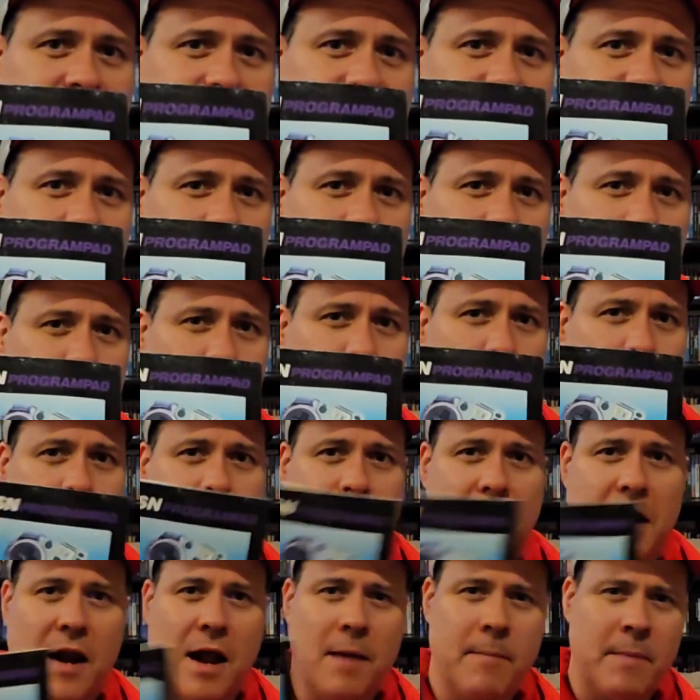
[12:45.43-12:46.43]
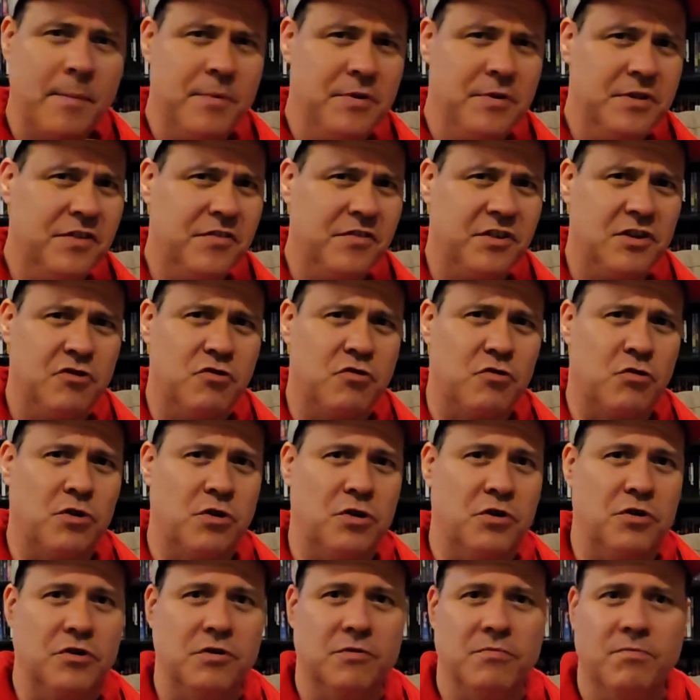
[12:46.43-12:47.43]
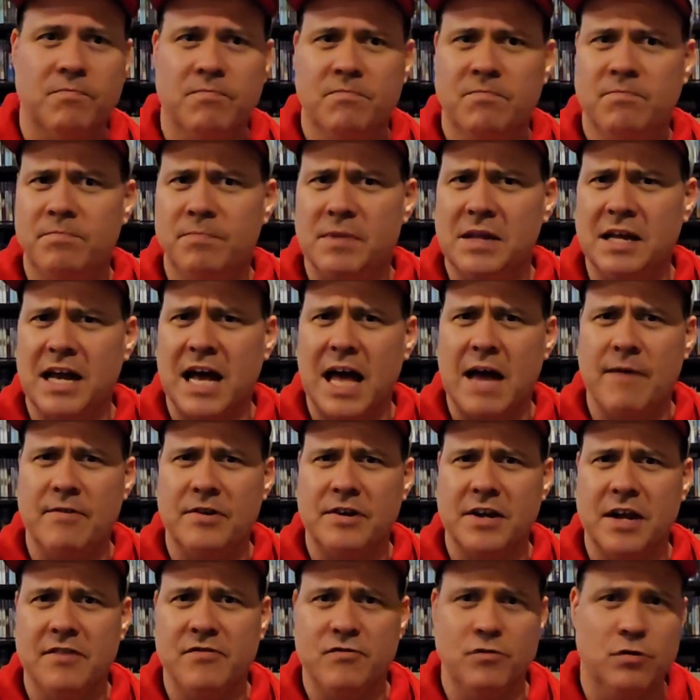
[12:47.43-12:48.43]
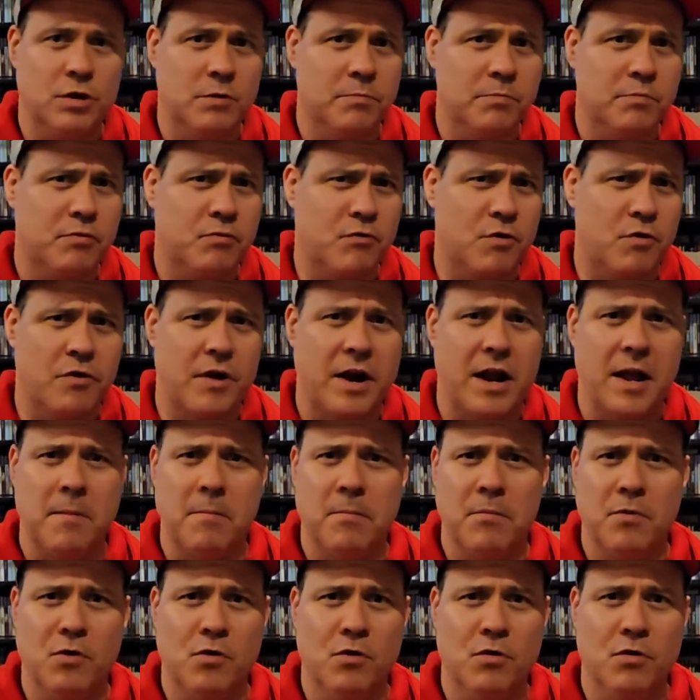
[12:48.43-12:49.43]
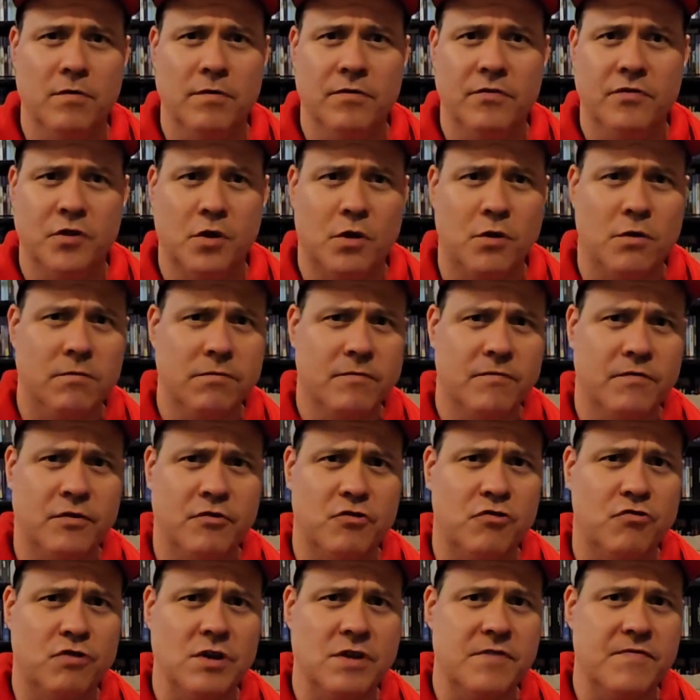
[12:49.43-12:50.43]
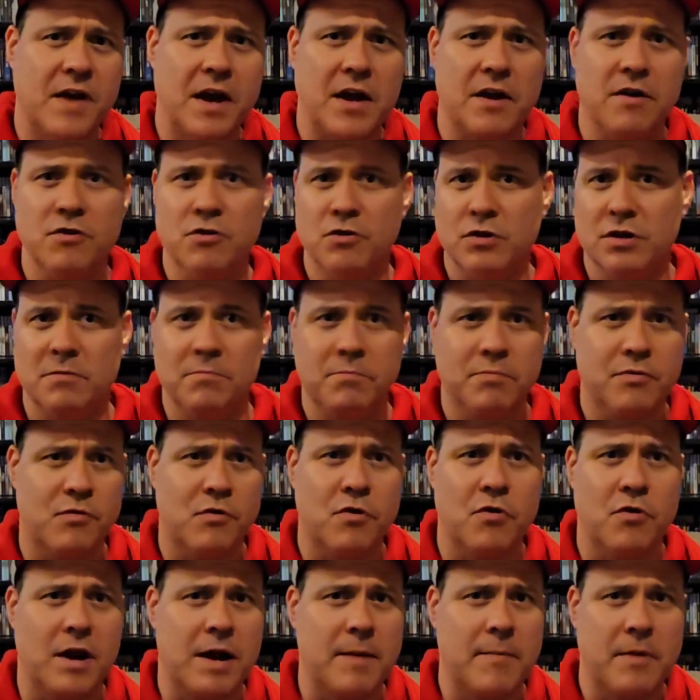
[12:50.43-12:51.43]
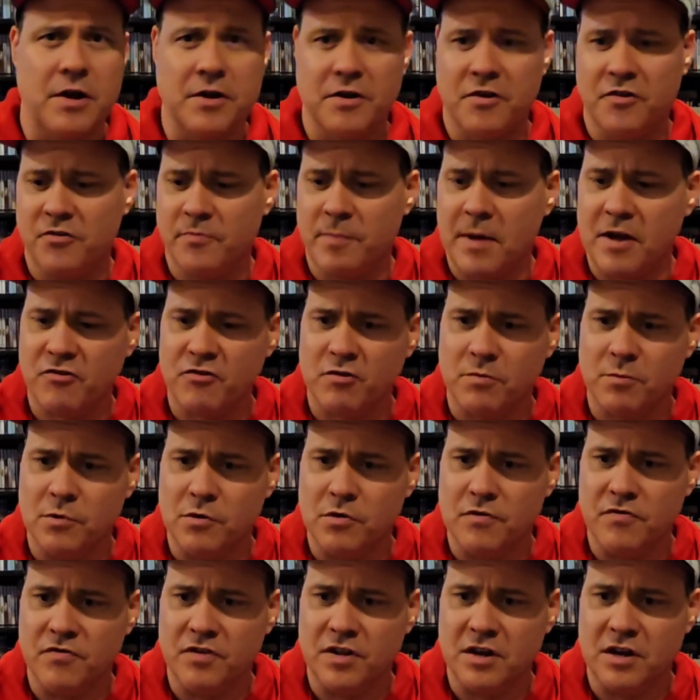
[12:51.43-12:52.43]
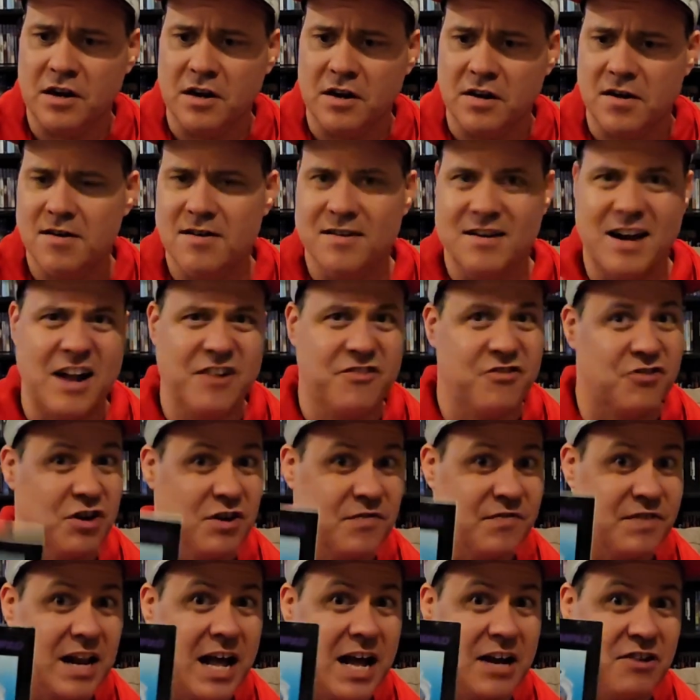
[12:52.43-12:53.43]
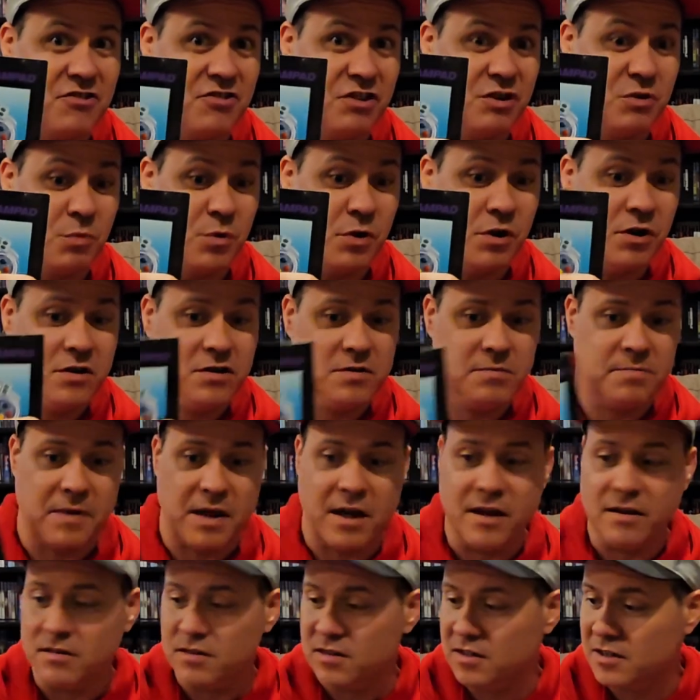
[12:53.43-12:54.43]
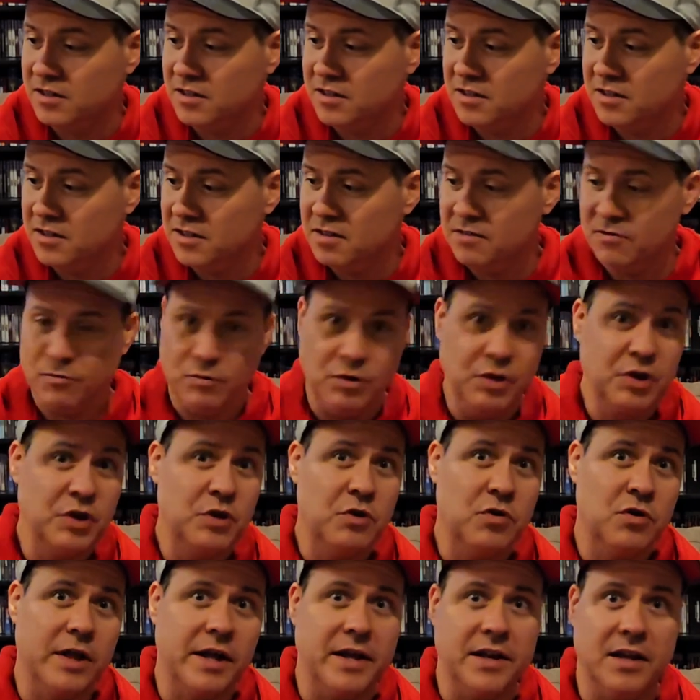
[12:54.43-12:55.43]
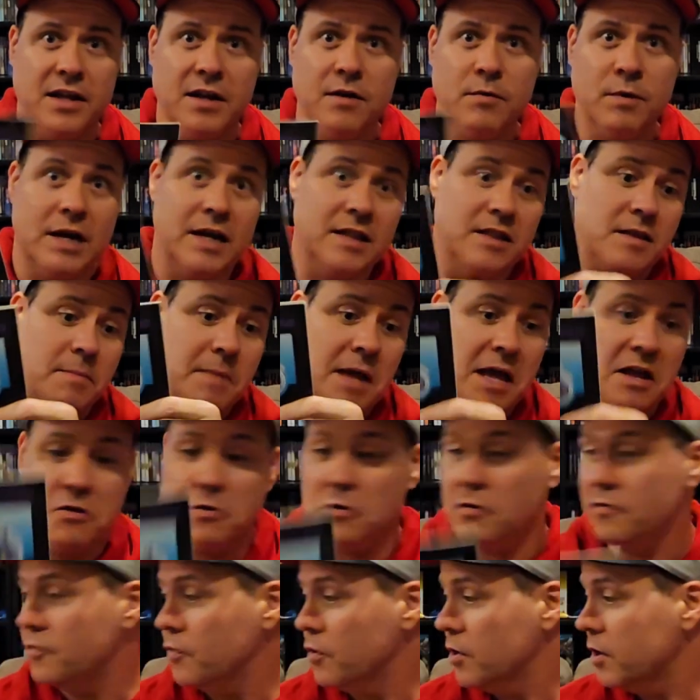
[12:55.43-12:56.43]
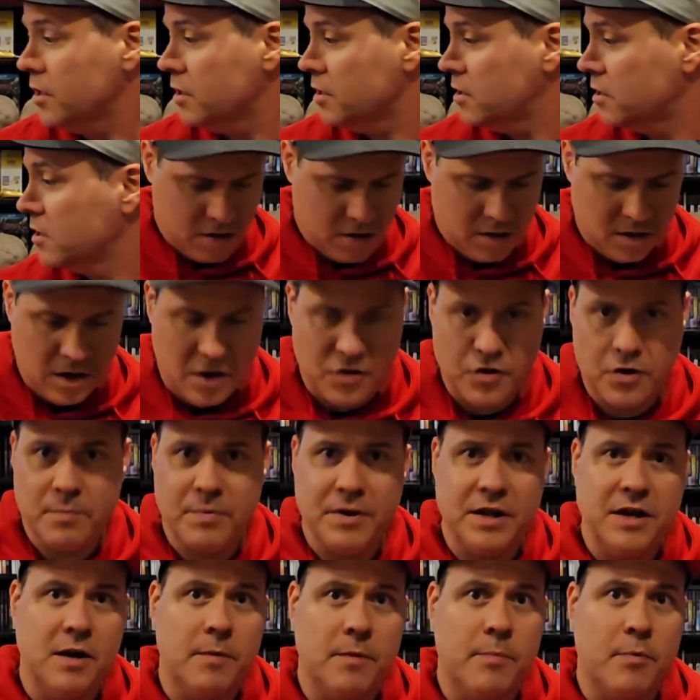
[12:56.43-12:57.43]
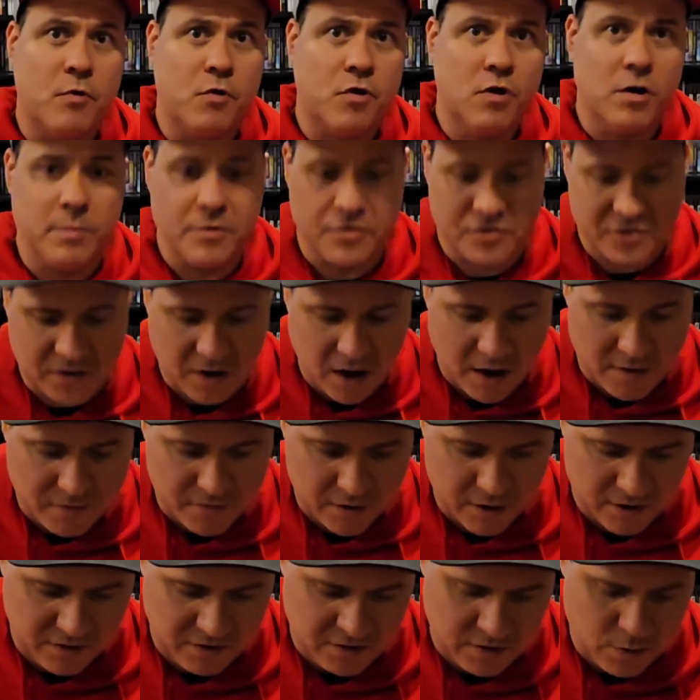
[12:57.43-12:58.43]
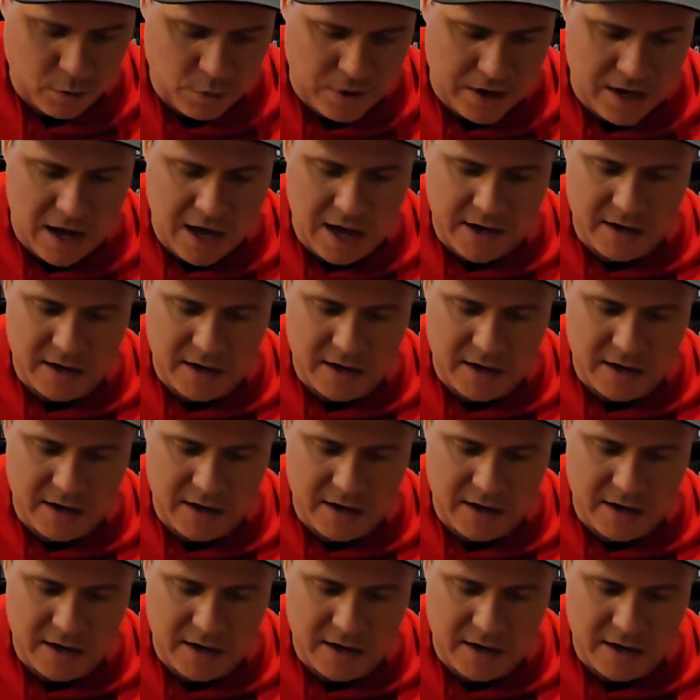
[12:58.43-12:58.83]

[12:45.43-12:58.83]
SN Pro Pad. I remember this controller being advertised. You could program moves, so for Street Fighter you could program all your special moves in here. Not sure if it actually worked, but really cool idea. We got the manual for it. Another bin of portable stuff. So let's see what we got